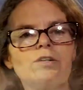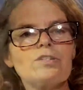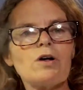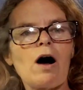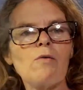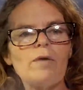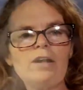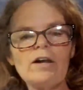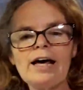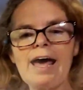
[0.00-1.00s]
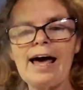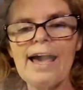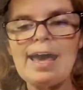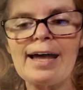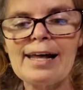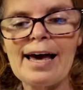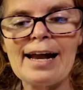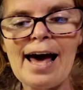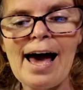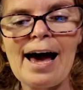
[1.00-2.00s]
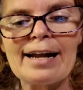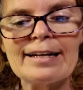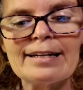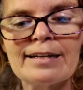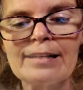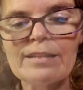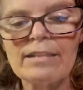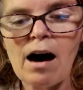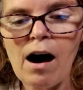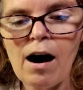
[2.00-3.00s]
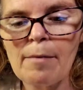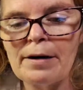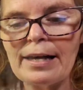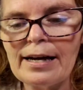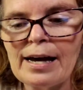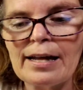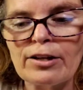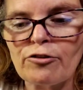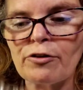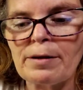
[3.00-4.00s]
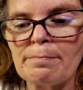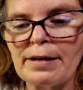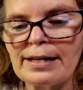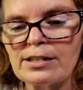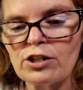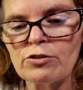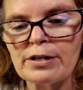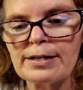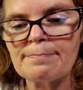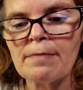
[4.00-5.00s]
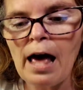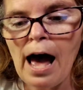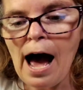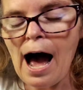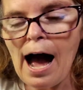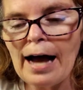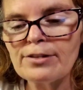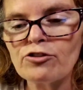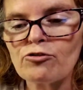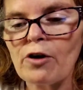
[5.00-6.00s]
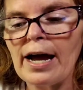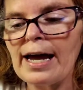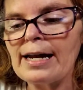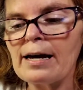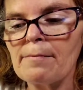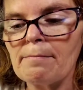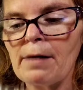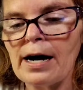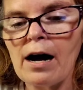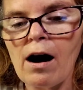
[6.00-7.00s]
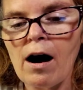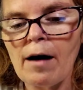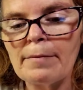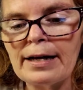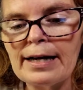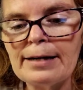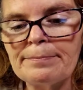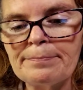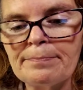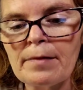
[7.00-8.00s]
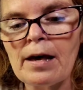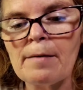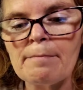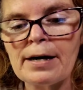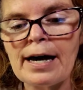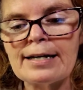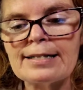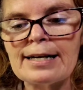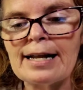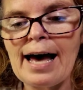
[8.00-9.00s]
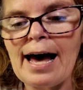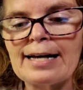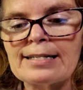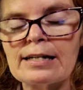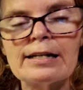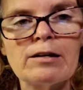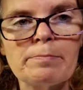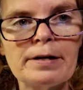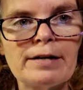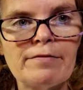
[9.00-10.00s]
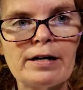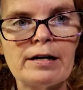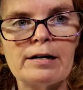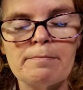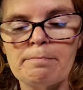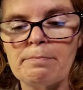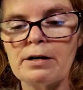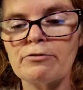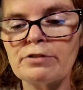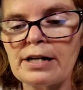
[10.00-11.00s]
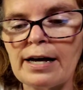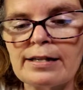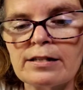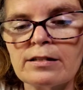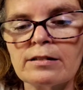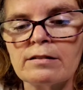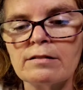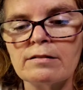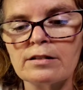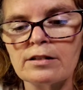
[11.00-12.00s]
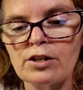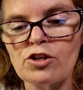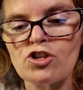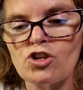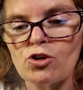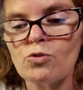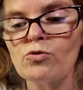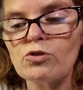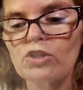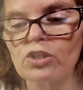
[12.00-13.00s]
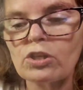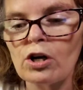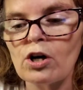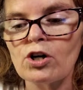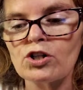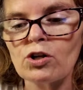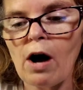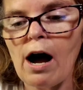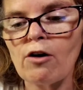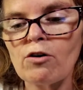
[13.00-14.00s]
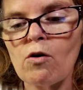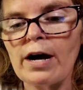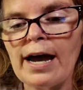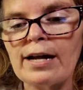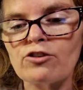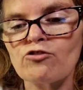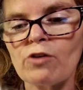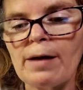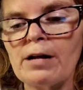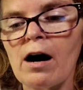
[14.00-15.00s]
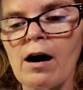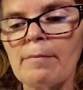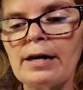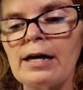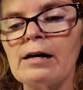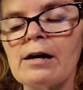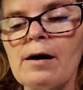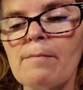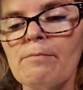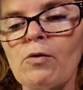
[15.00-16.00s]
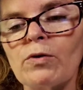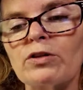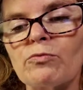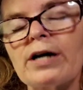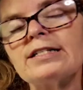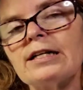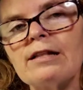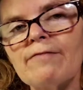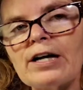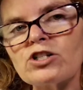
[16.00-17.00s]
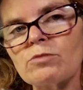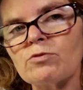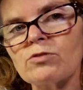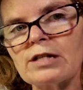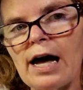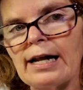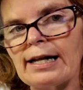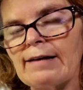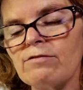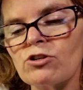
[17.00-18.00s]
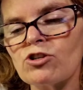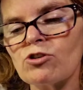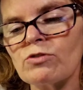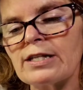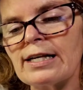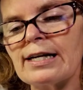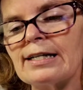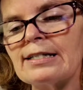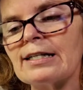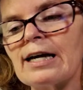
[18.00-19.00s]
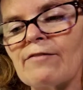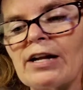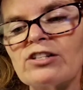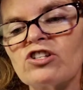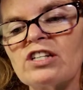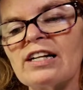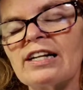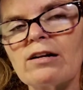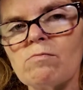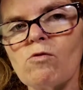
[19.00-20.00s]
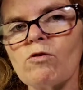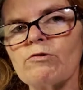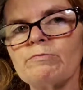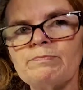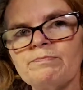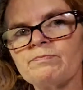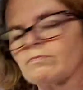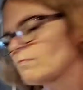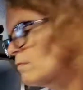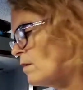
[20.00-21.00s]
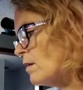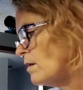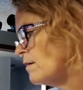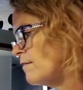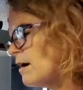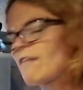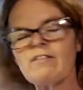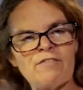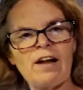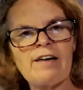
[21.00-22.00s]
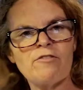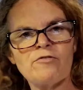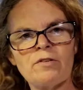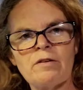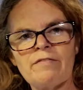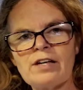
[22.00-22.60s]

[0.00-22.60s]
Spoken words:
So I went on ahead and added the hominy and the green beans to it. I drain my hominy because it has a little bit of a bitter taste to the juice. So I'll go ahead and drain the hominy. But with the rest of the vegetables, I leave the juice in to give it just a little more of the flavor from the